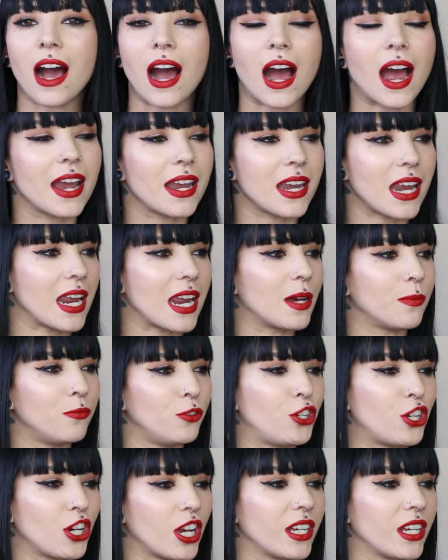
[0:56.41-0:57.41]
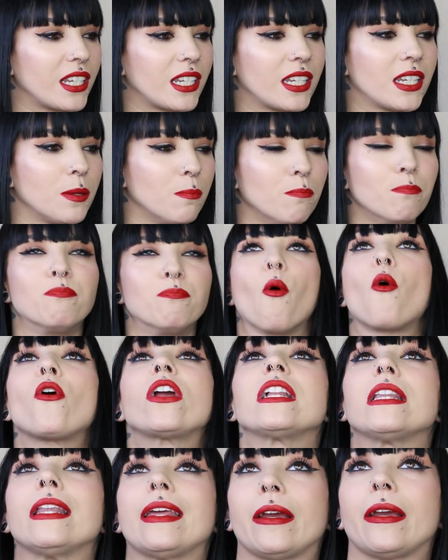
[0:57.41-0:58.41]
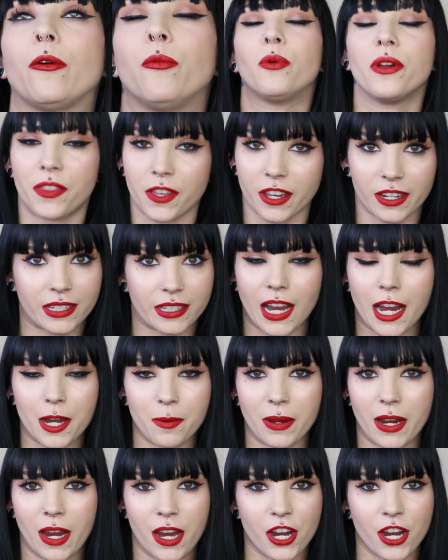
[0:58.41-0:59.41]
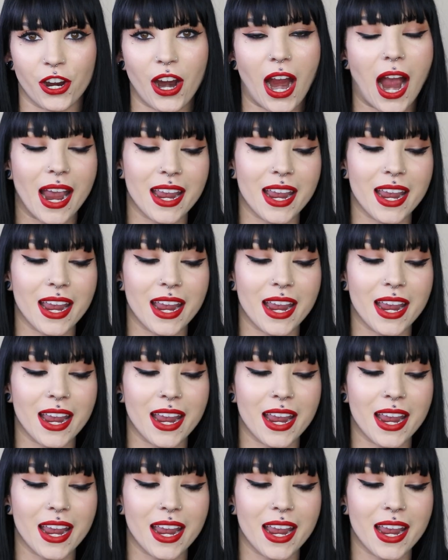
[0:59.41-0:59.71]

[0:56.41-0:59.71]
I am just boiling with excitement here.